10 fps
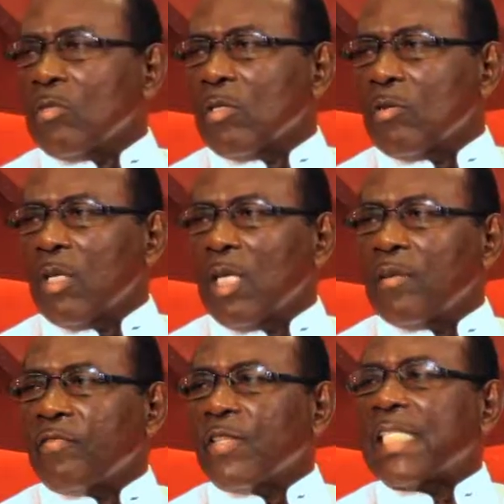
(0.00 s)
to Grenada
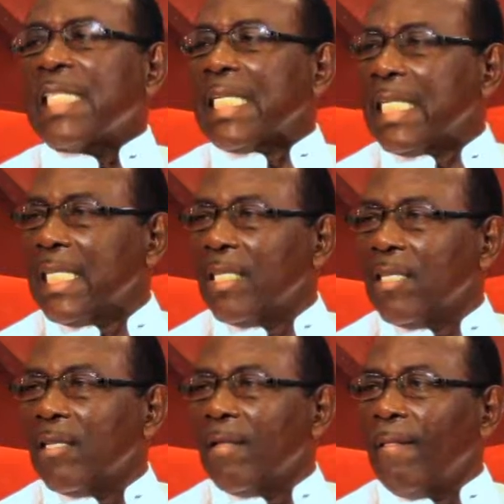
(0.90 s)
for a day.
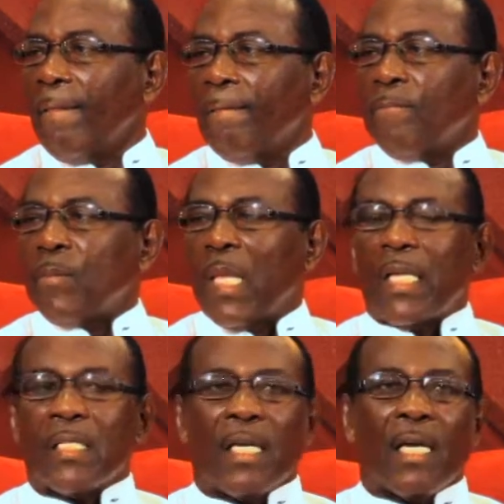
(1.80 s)

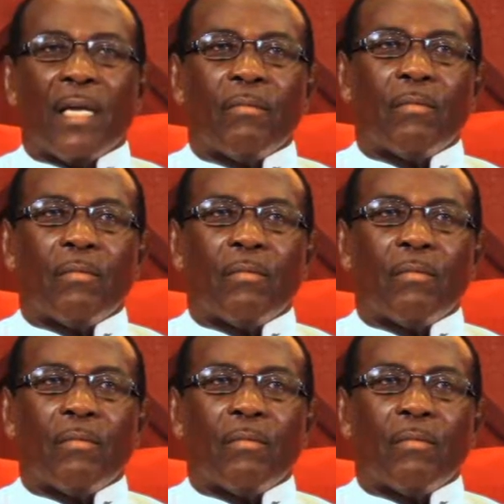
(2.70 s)
And um,